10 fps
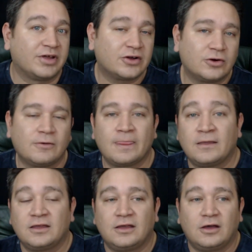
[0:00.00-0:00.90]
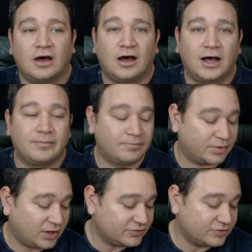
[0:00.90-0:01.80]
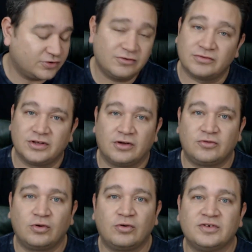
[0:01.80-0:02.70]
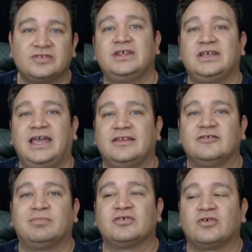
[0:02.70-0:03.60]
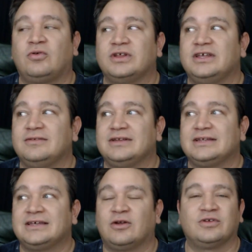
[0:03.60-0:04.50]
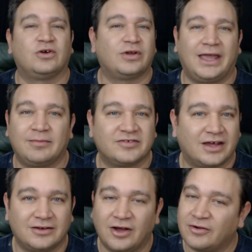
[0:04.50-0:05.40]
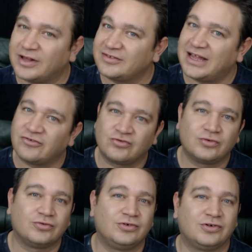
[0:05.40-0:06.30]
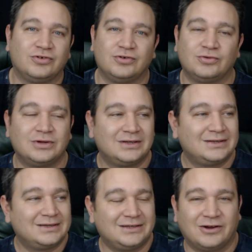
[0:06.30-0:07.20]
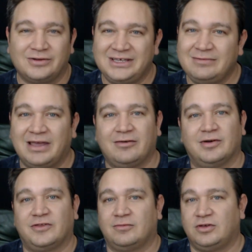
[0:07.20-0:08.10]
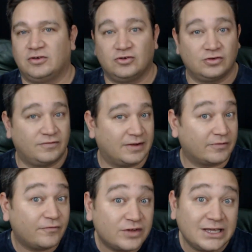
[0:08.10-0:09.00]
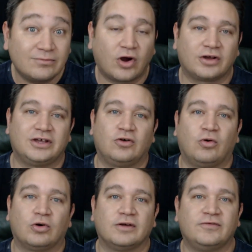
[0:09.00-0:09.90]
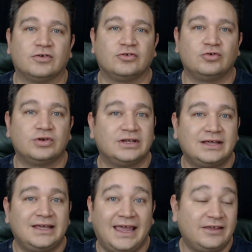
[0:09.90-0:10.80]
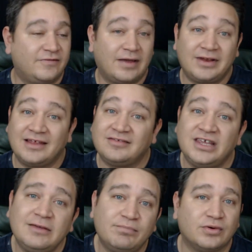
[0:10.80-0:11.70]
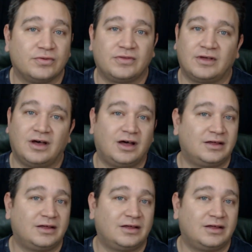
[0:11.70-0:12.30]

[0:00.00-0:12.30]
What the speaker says: or picker. But also too, you know, don't always think, hey, these books can only go to Amazon. No, that's not true. You can do, you know, eBay with them. You can do if you have a flea market, or if you have an antique booth.